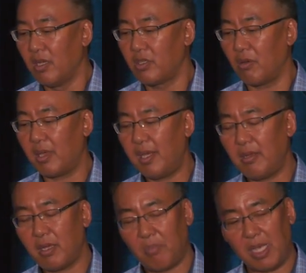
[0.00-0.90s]
So
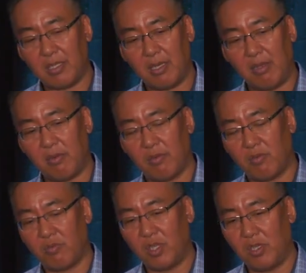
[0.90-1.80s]
he basically
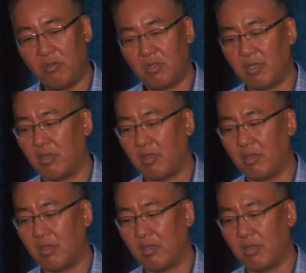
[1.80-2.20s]
reduced